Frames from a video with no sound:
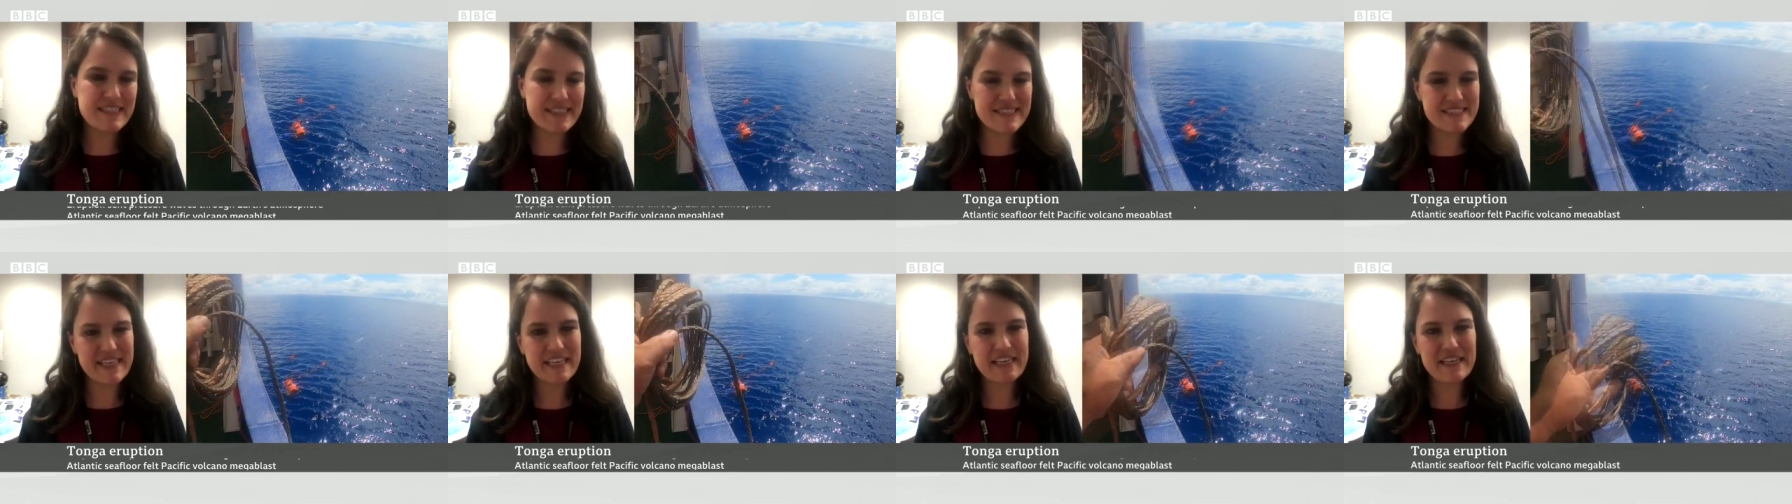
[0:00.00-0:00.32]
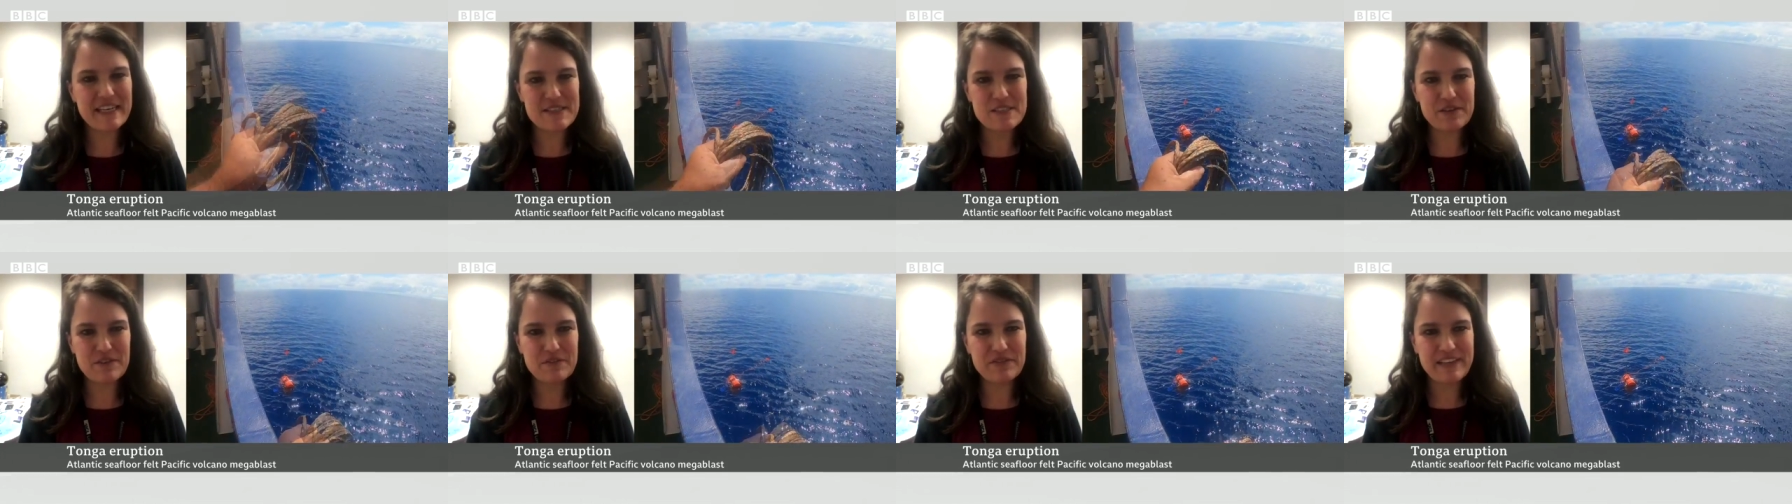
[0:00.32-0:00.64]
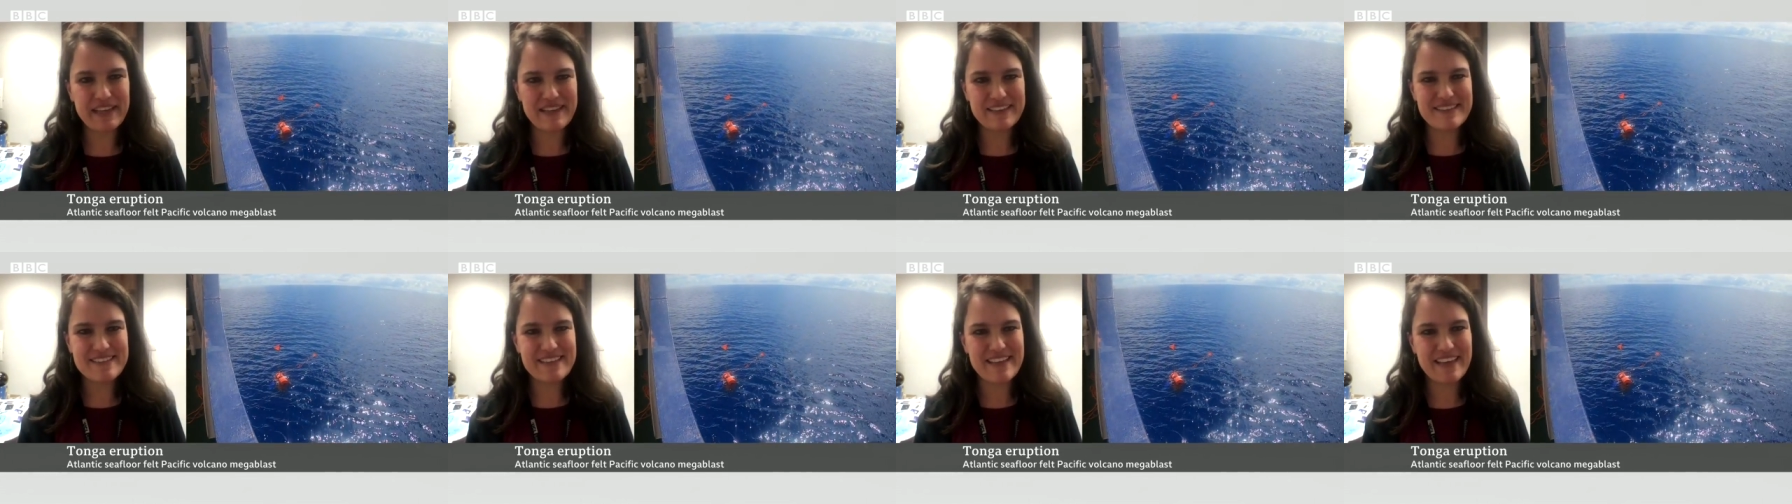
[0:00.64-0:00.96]
and the signals of
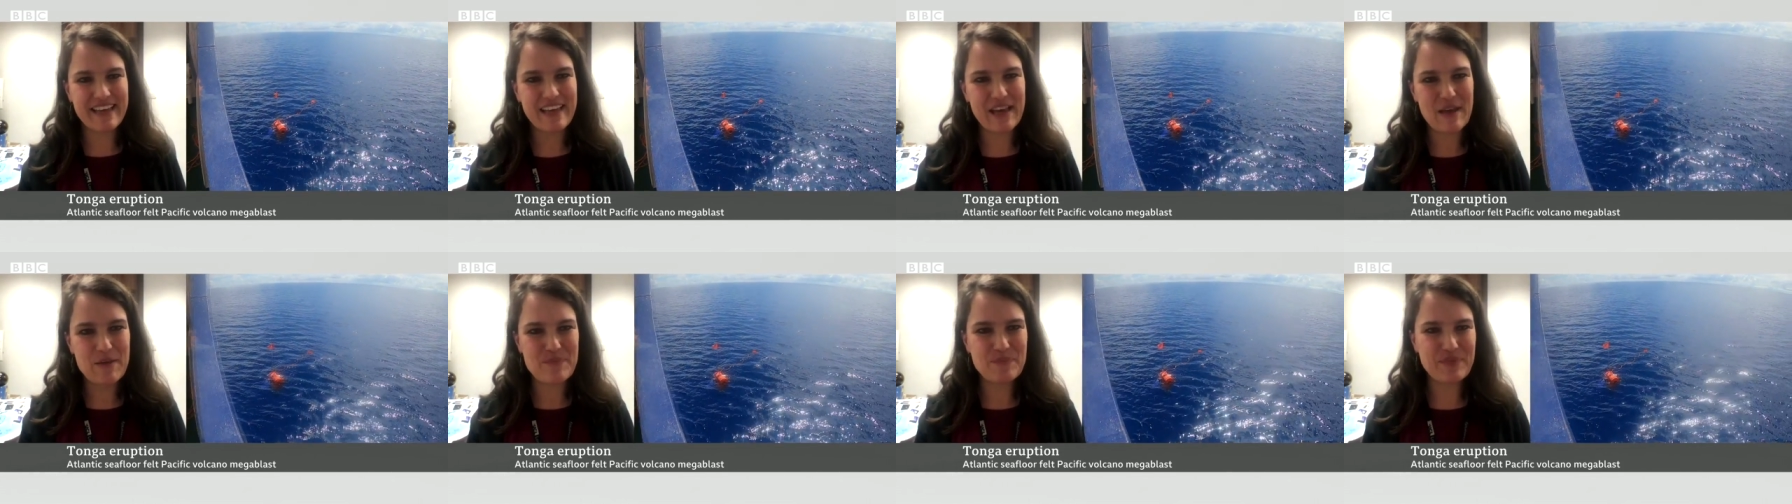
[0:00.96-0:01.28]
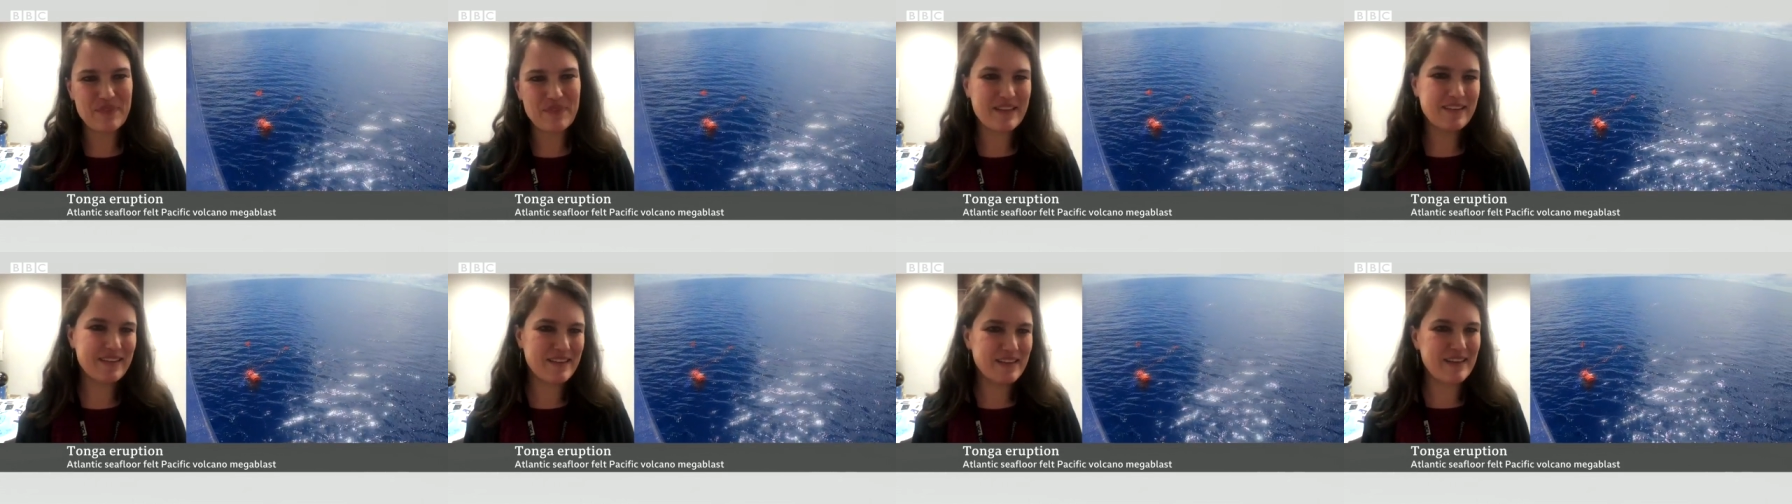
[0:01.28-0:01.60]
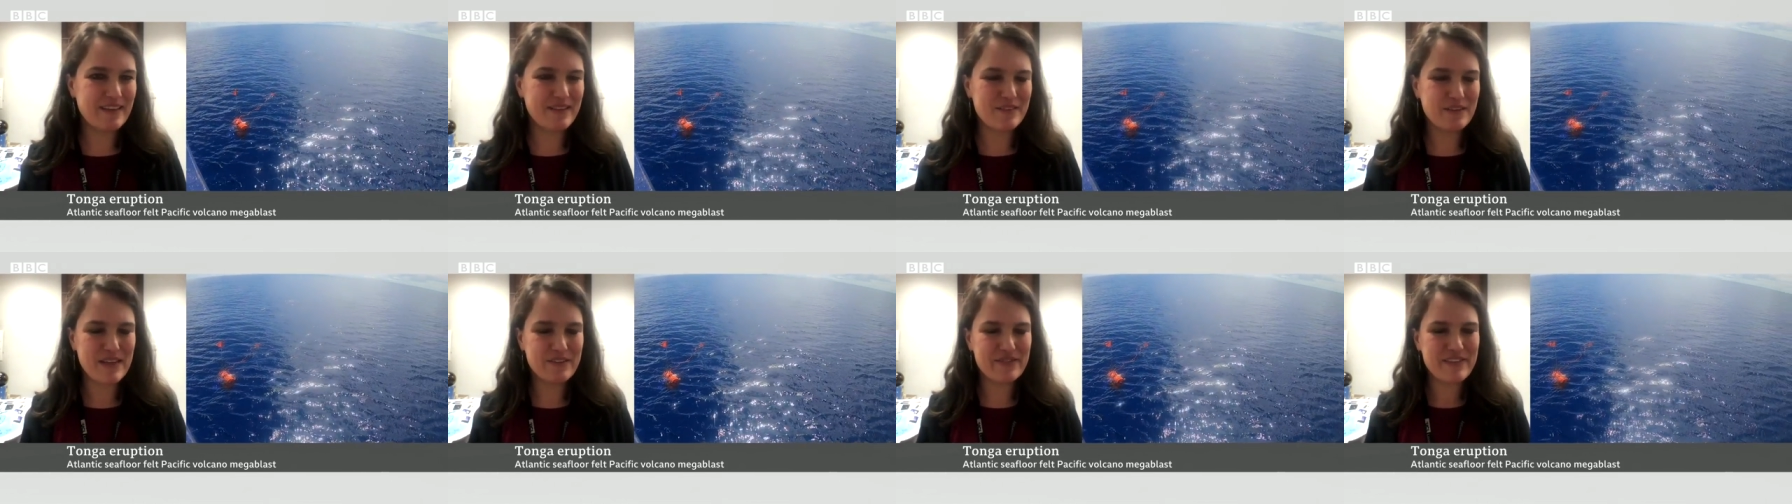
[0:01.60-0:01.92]
that um,
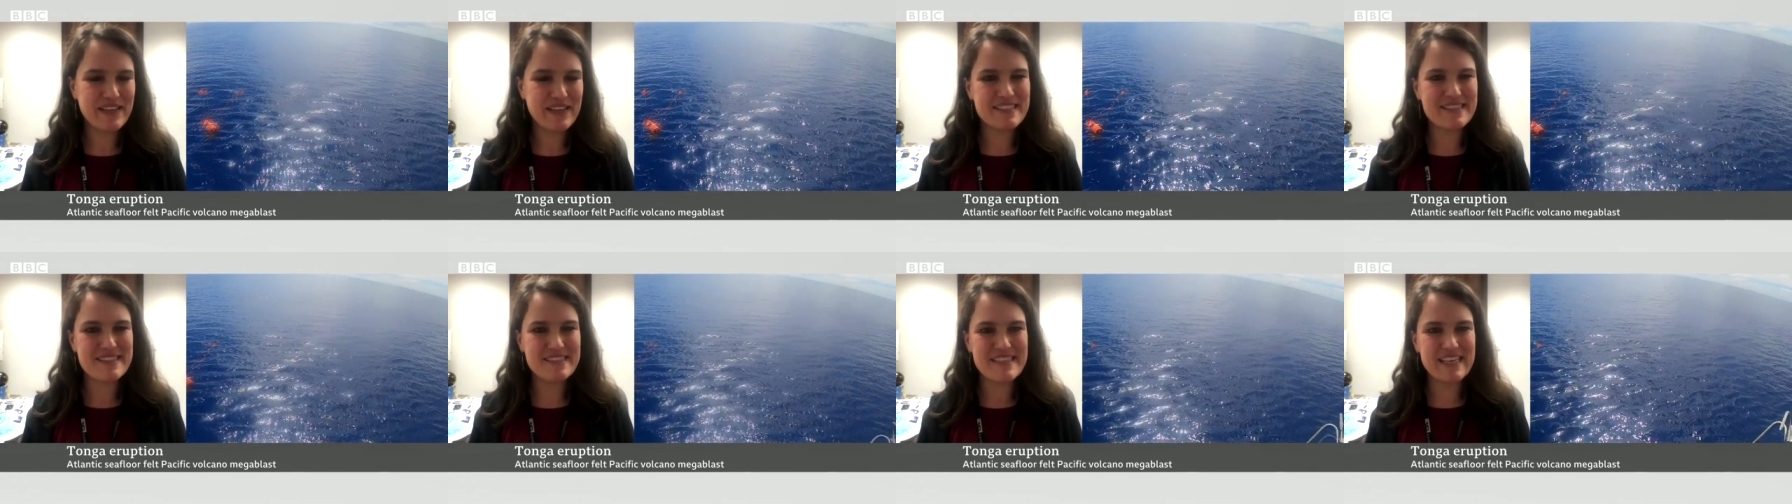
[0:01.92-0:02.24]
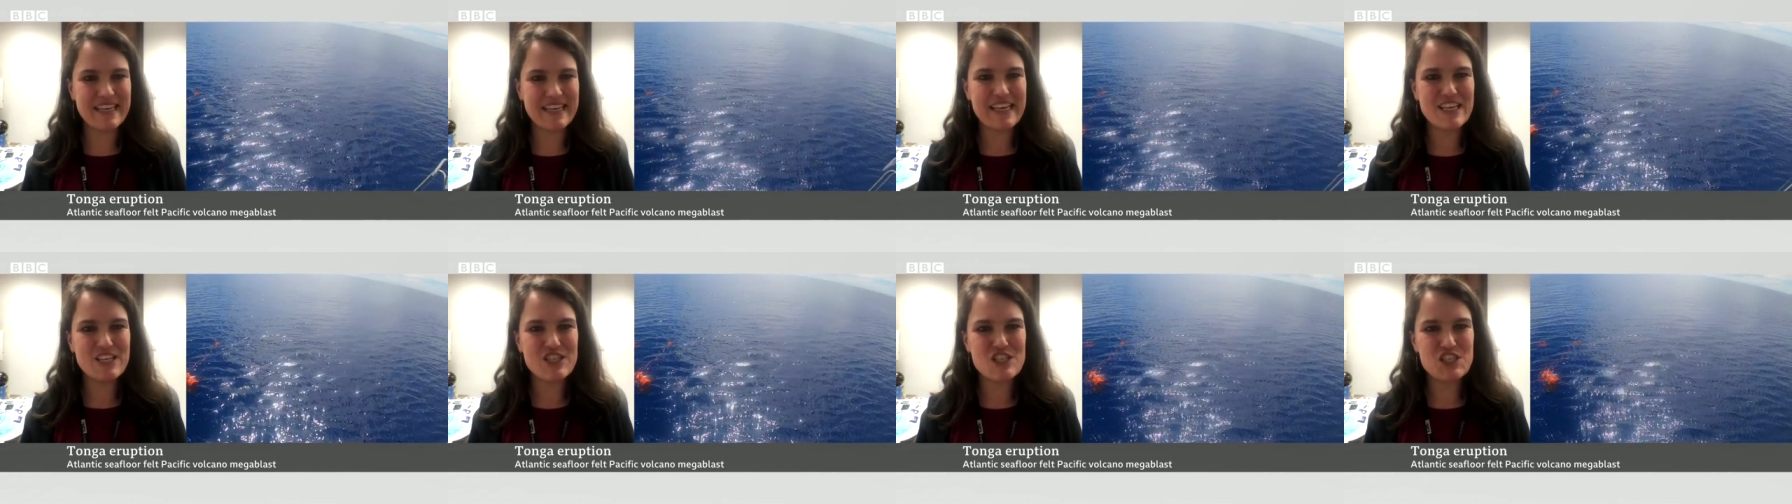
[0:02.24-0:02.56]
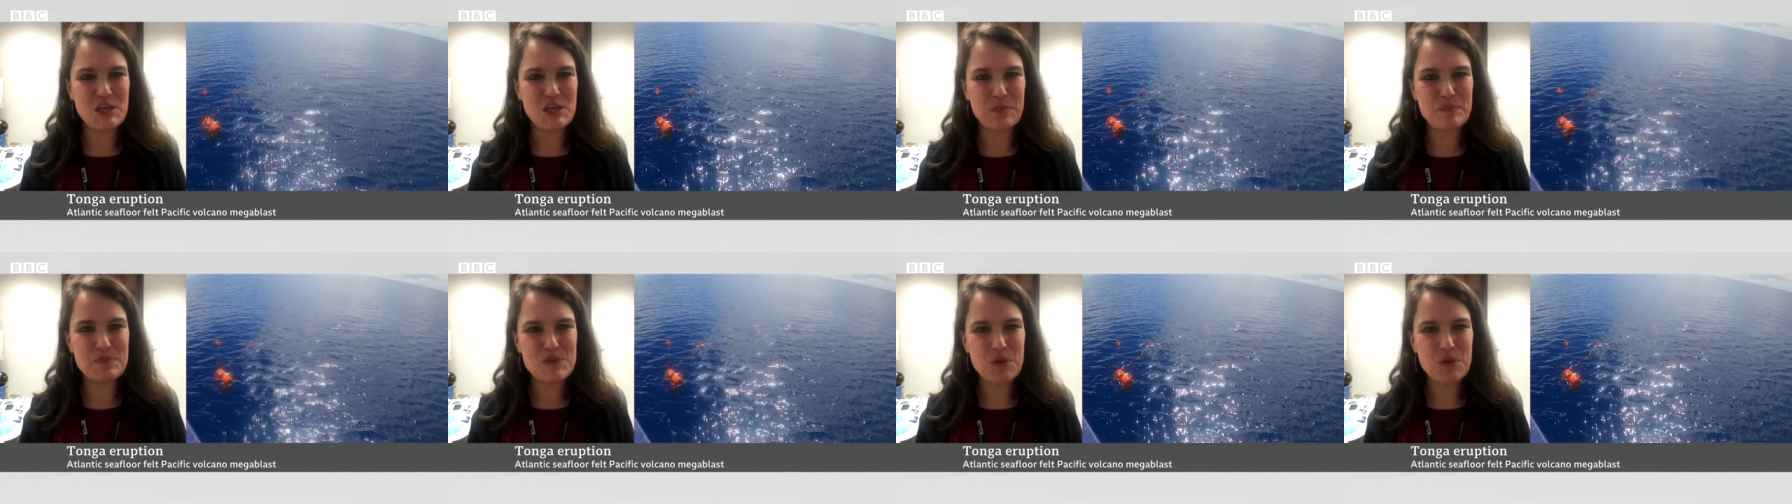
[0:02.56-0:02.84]
uh, of that sinking ship.